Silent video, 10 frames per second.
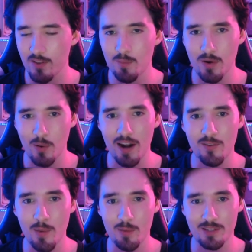quite a
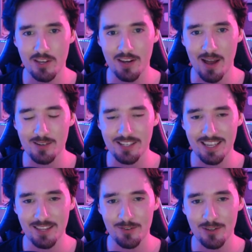few people turned out to
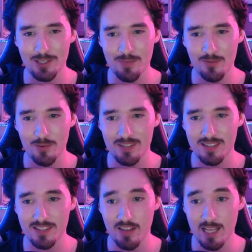see the first two
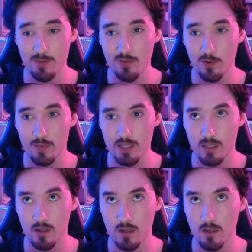performances. So the next performance is
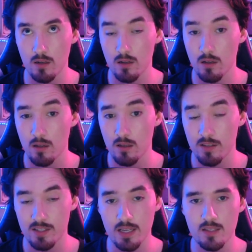on the
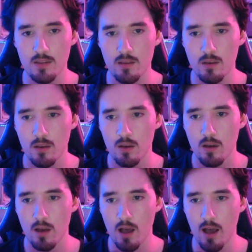6th.
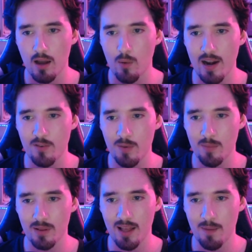Quite a few
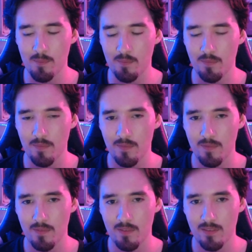people
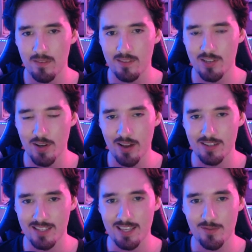turned out to
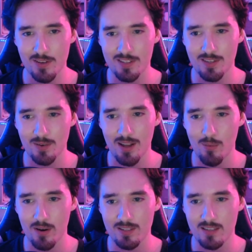see the first two, and I
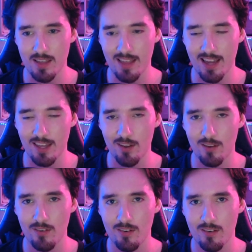wanted to say thank you
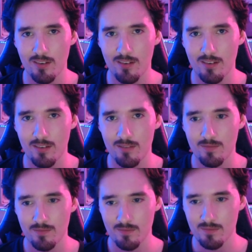
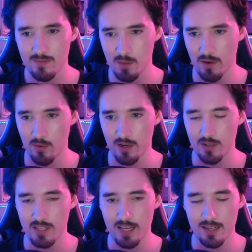to everyone who
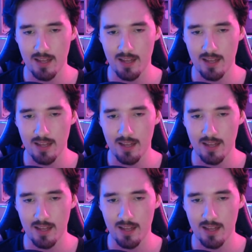did.